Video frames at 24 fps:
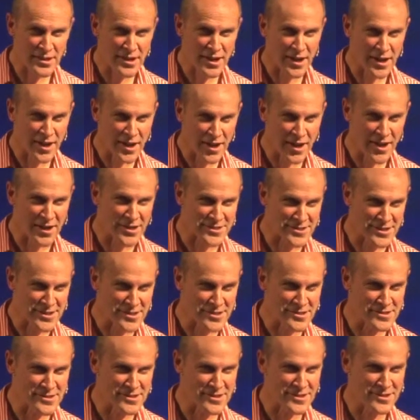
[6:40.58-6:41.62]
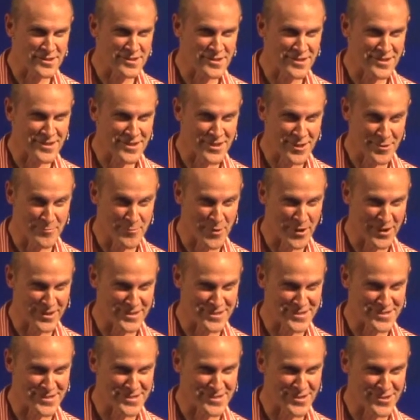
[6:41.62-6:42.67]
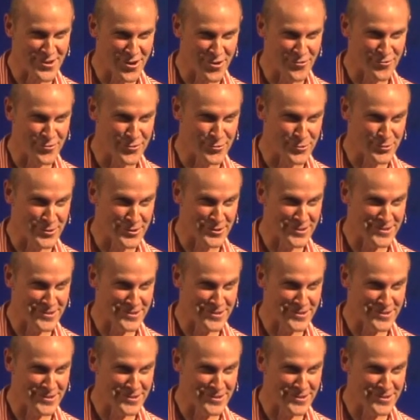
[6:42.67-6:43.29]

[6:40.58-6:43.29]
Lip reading: hardest command of all.